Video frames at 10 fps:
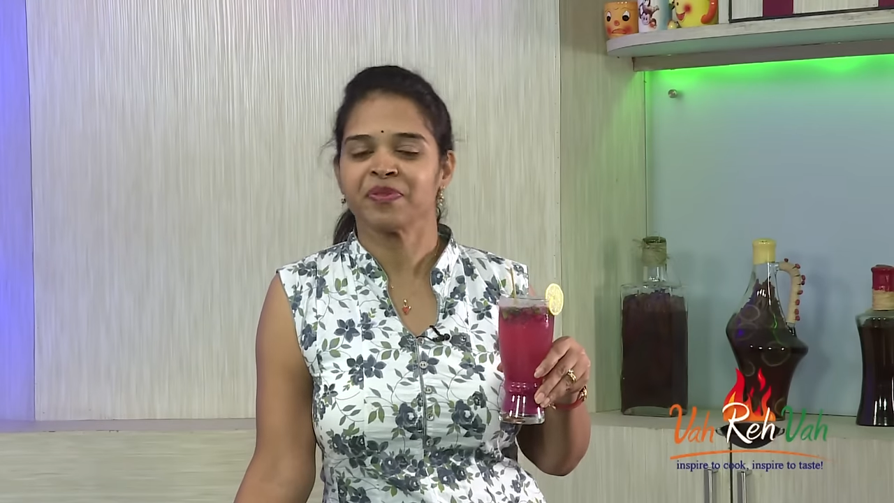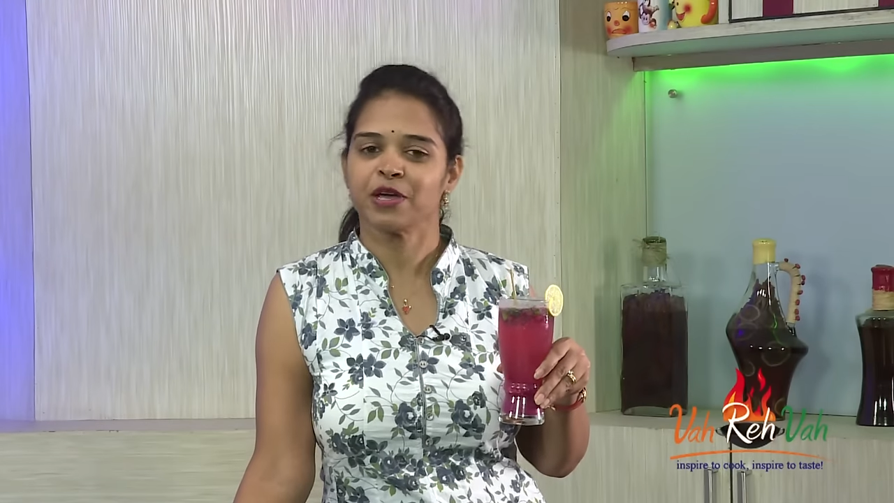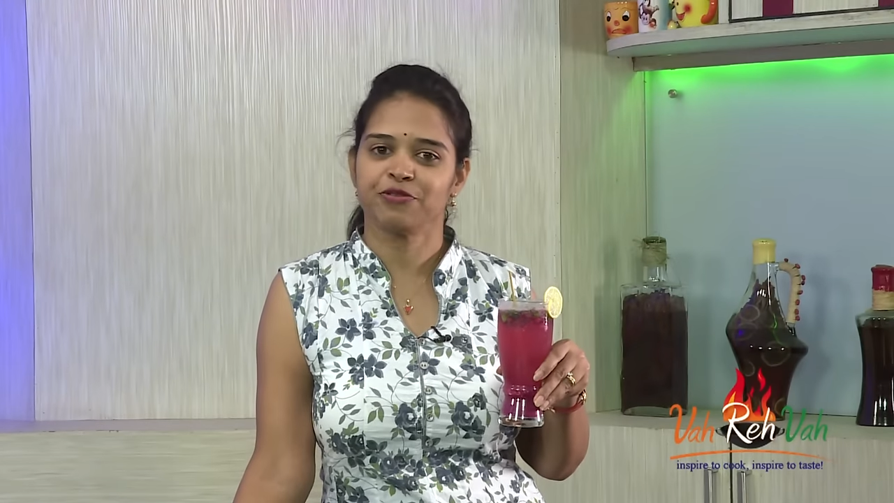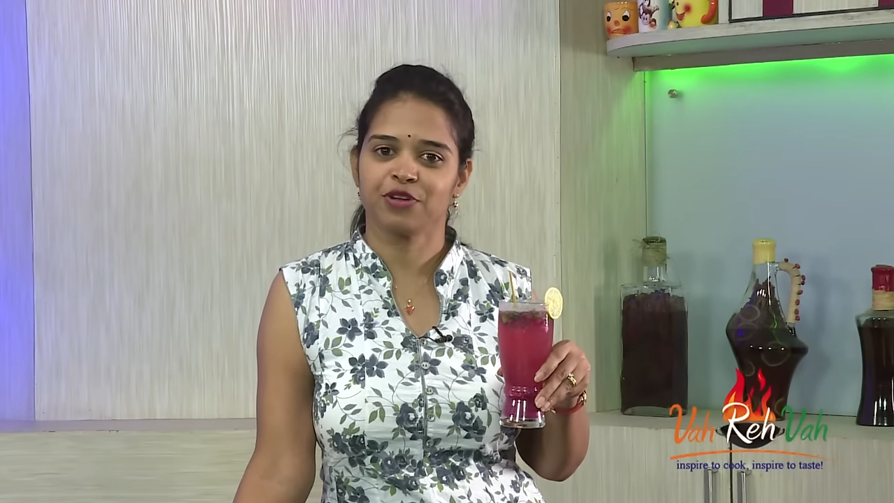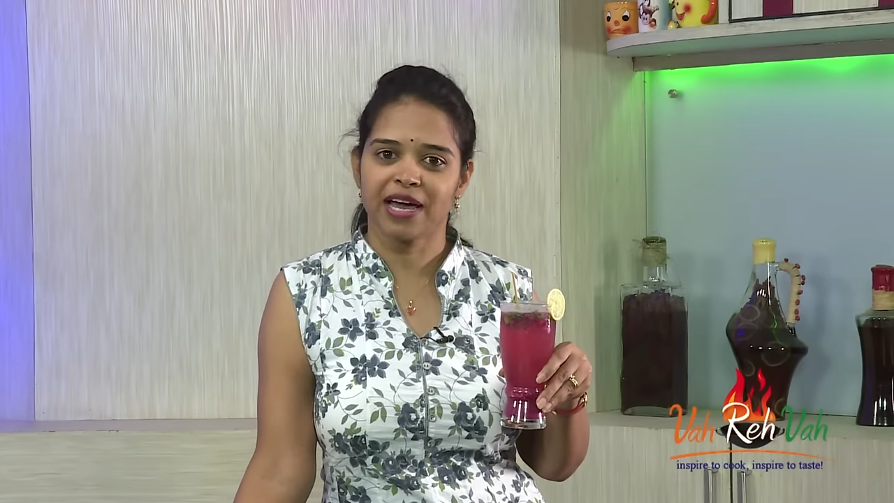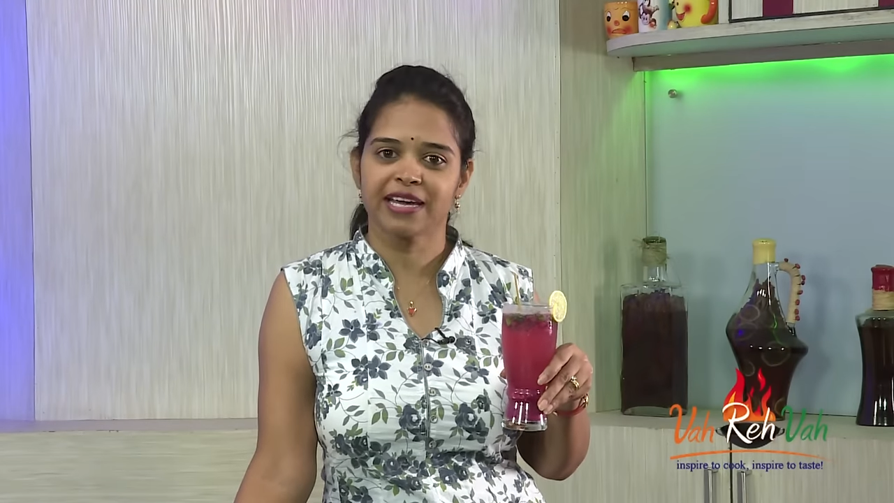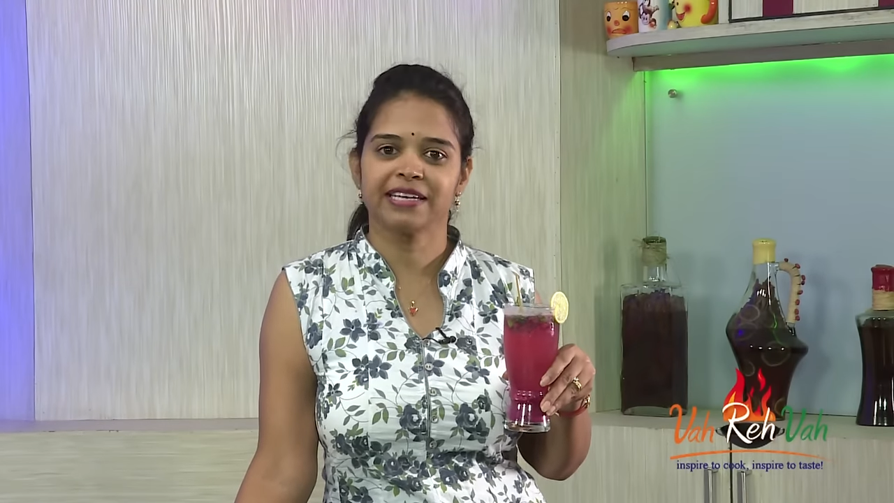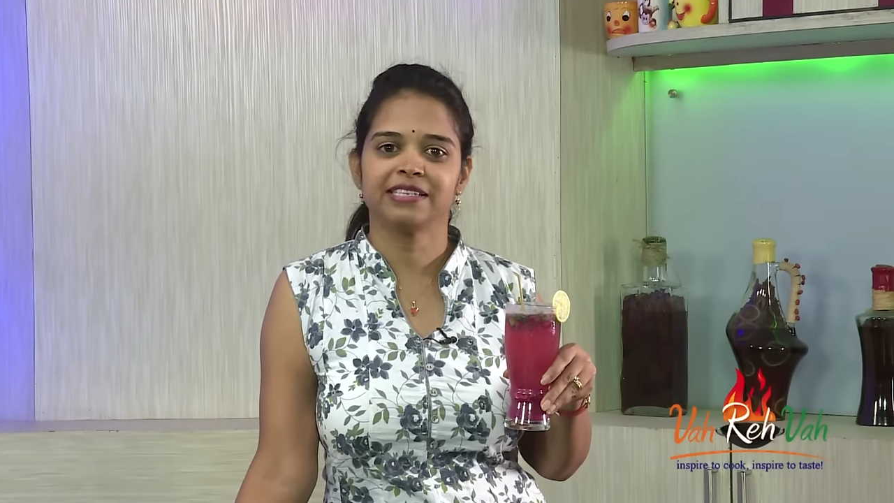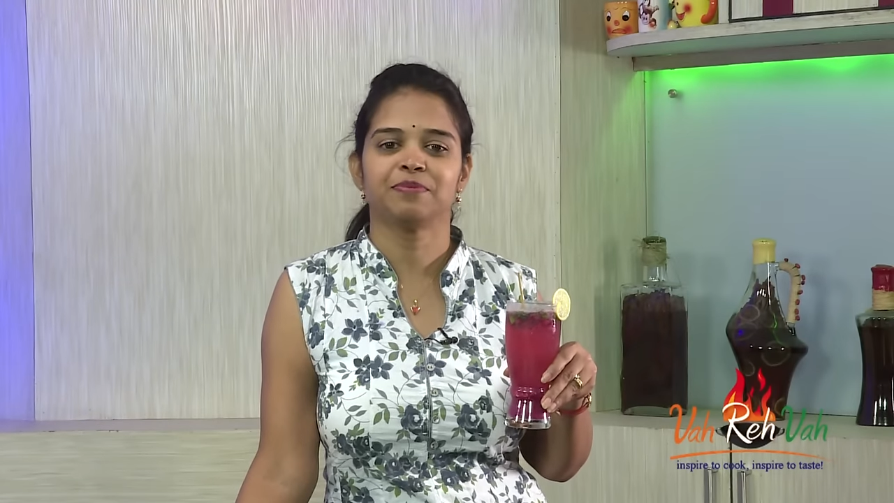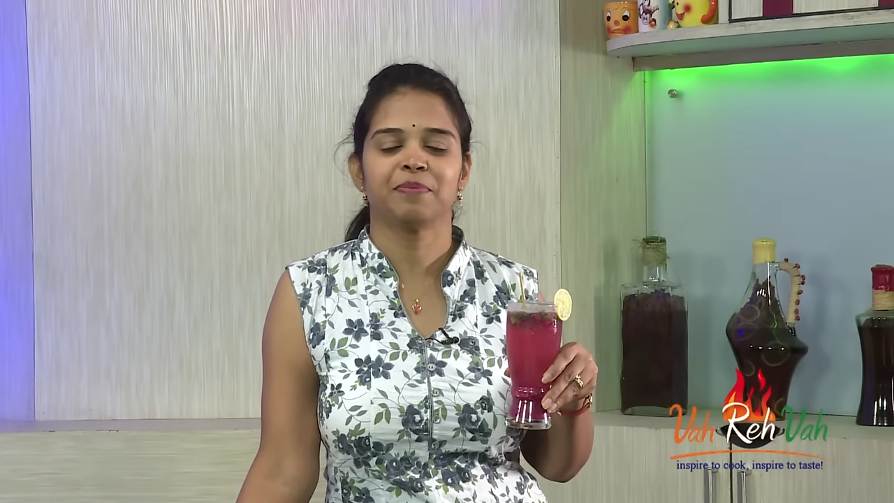If you like
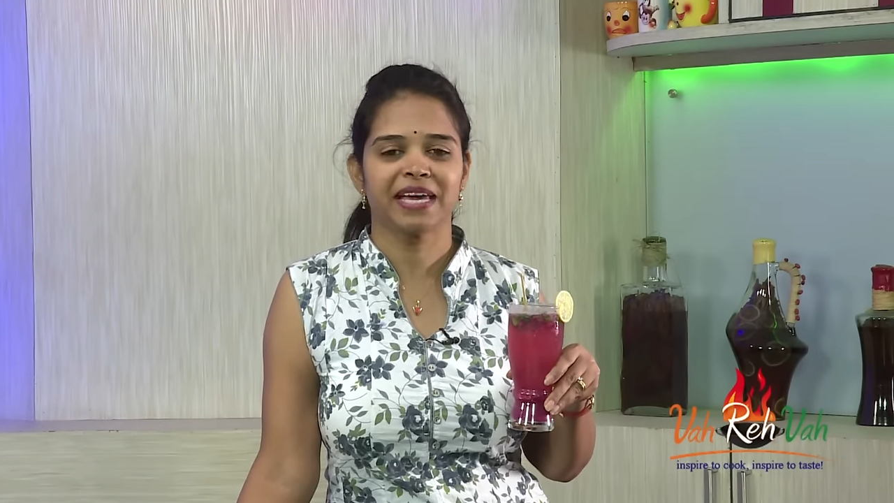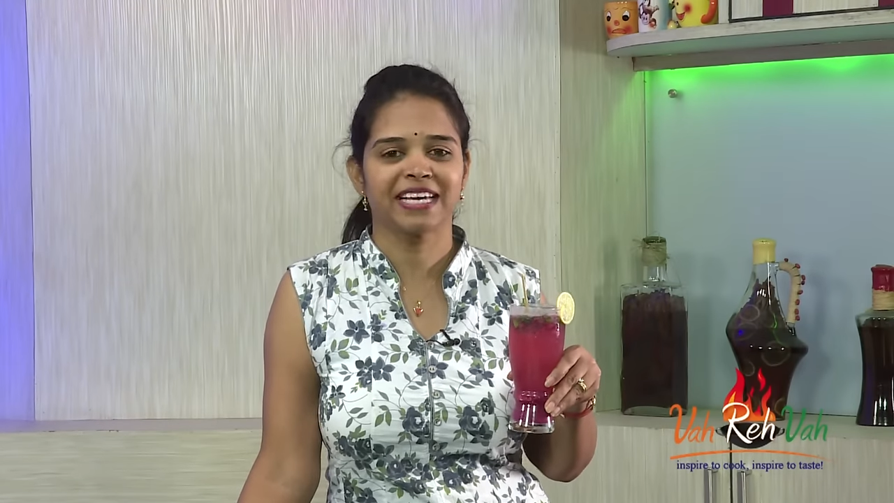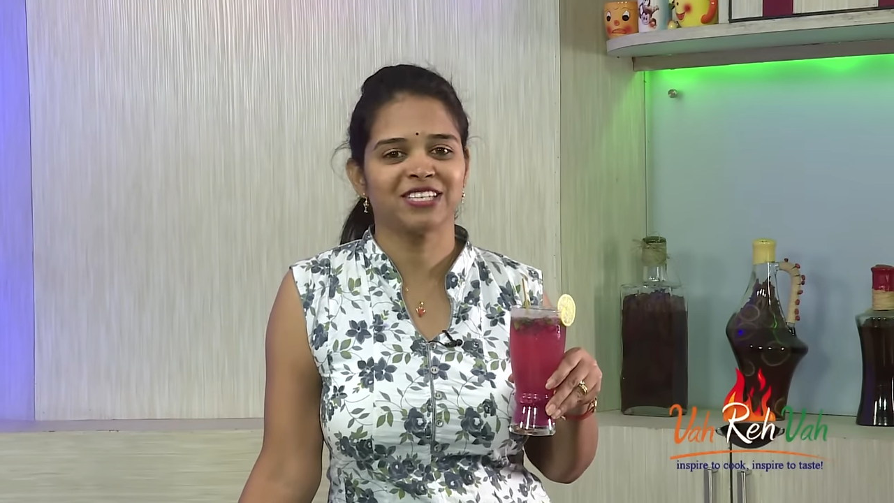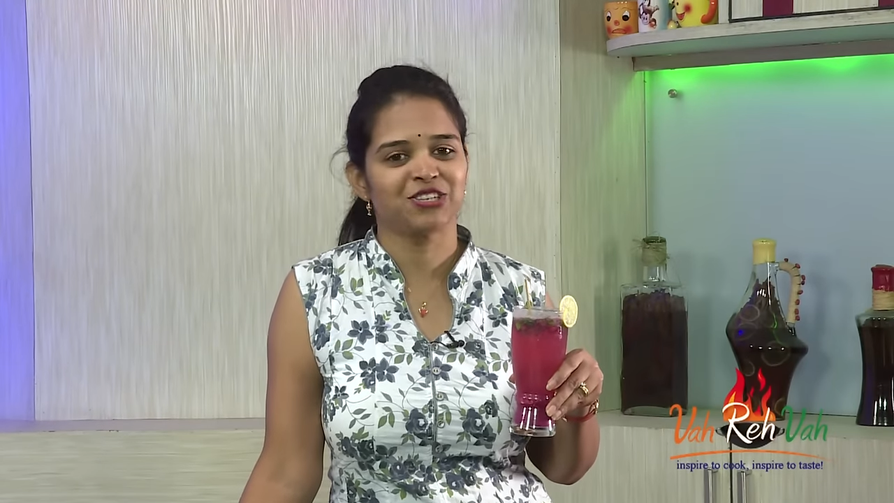it, make it,